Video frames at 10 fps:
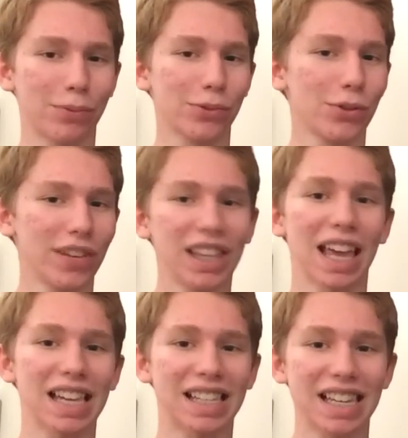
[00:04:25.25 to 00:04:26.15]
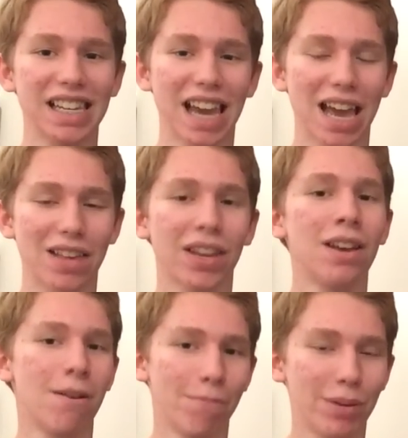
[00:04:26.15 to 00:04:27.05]
proving that he has
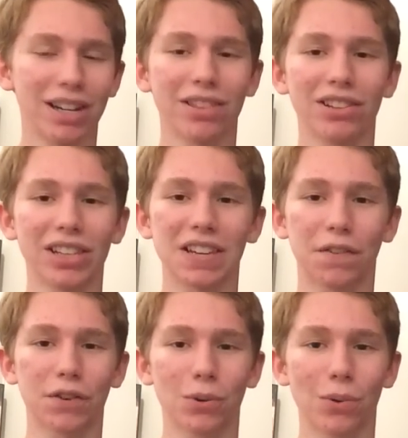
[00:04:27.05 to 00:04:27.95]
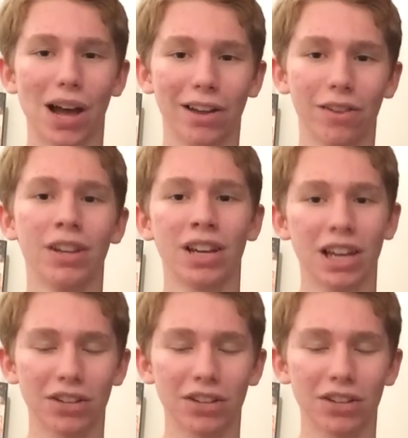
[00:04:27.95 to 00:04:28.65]
been in the league for a while